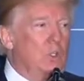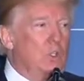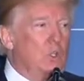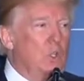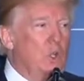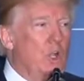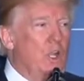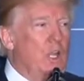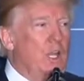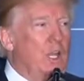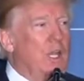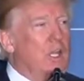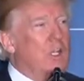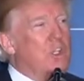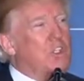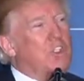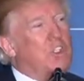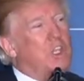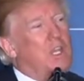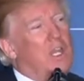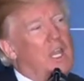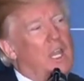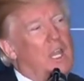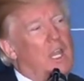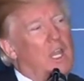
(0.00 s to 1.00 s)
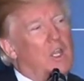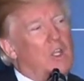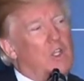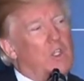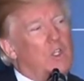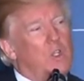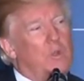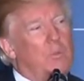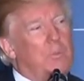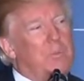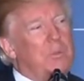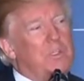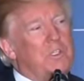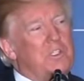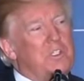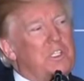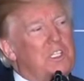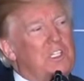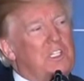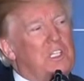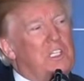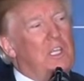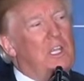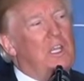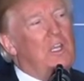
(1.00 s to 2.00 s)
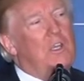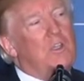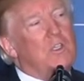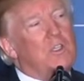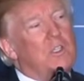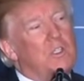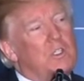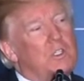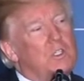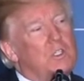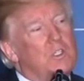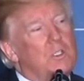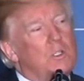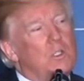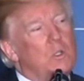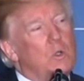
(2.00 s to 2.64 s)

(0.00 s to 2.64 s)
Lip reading: Joining us today are two business leaders